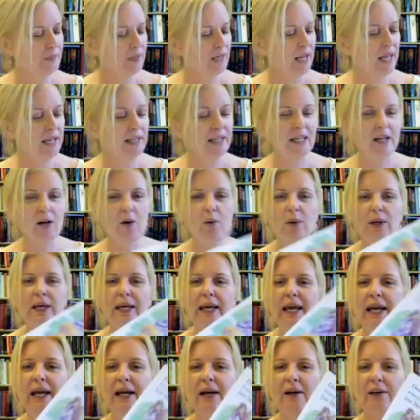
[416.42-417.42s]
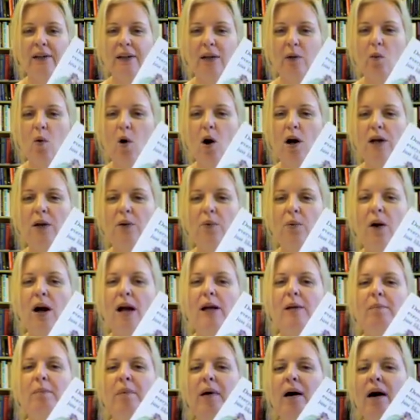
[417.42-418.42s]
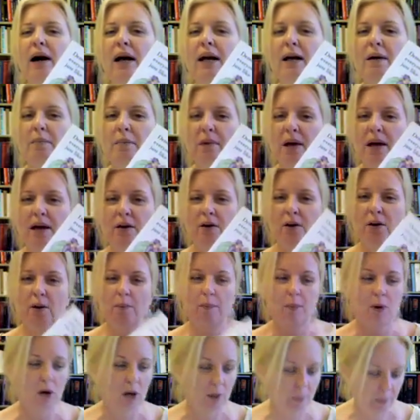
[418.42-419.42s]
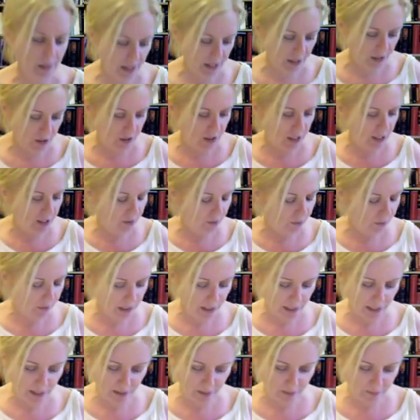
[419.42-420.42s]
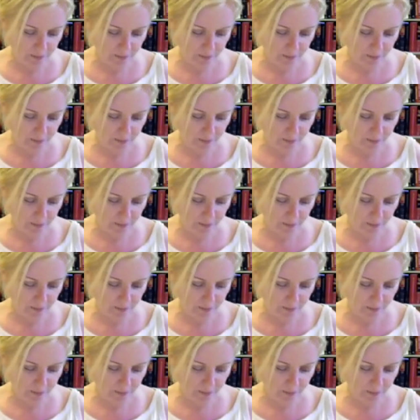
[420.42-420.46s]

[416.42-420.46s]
And they don't care. They're walking right by a man on a park bench. They don't care.